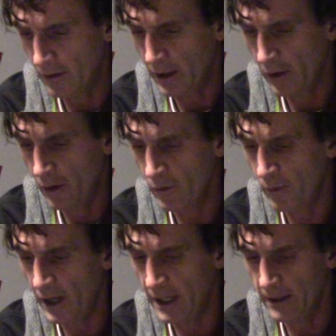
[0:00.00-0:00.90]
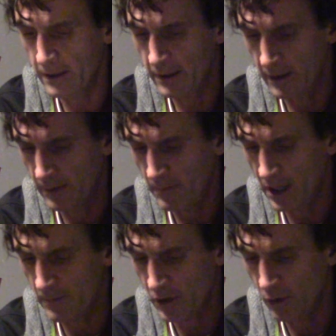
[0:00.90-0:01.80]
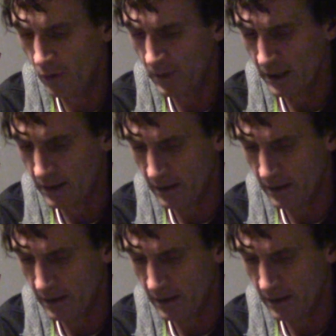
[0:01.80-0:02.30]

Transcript: along the way, Mark McCormack